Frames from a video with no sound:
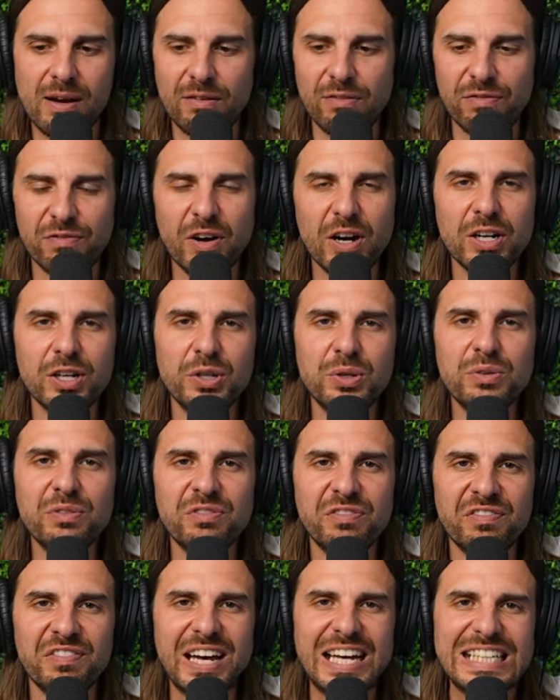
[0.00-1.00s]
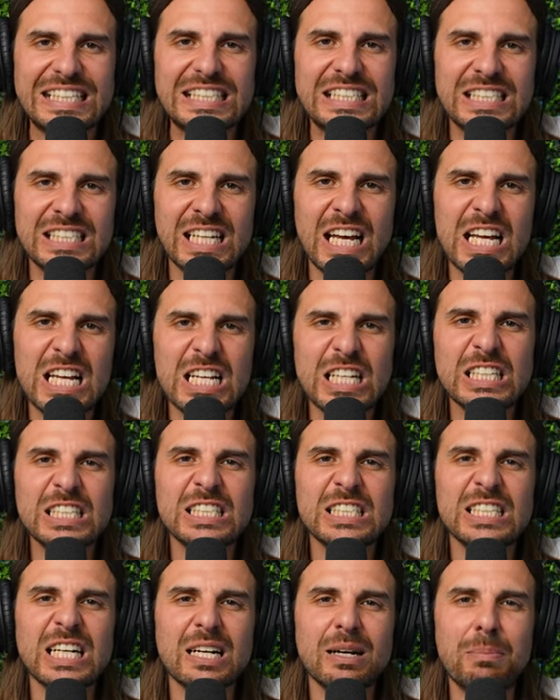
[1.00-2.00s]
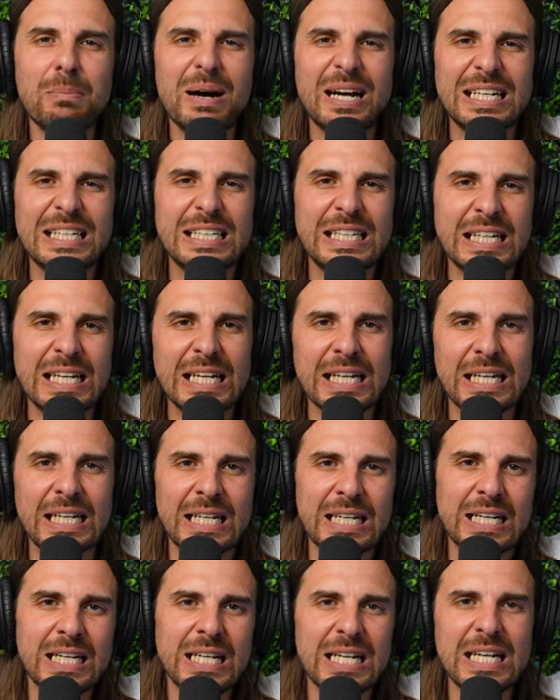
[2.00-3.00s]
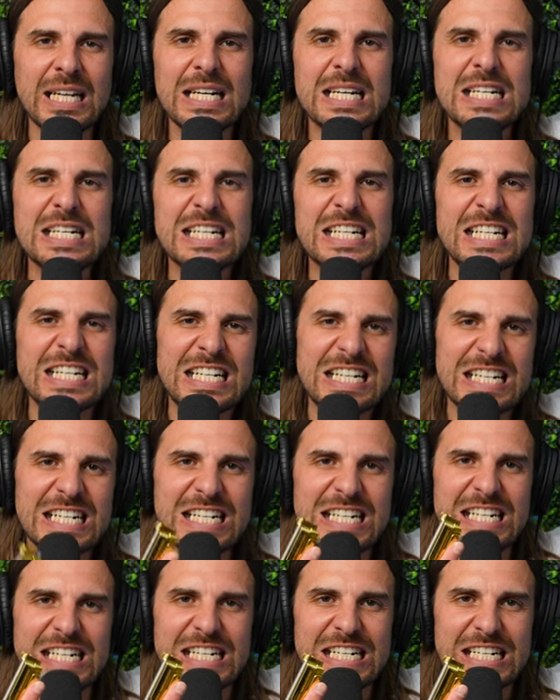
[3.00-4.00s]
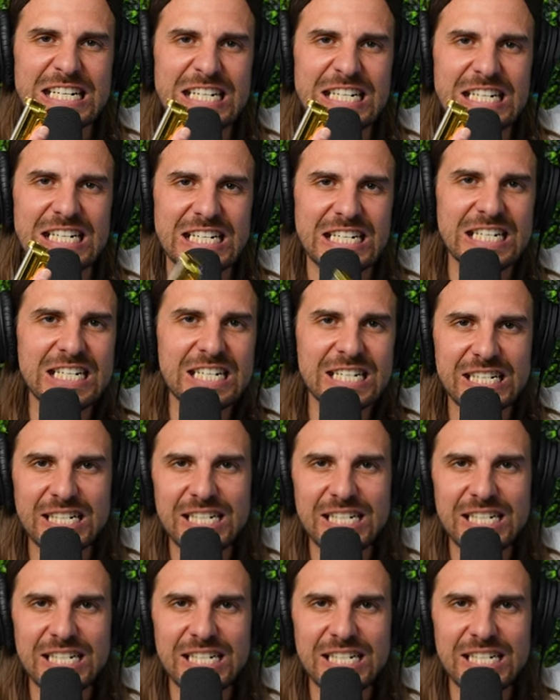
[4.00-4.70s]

Fuck you, feds. Suck my dick. Ka, ka, ka.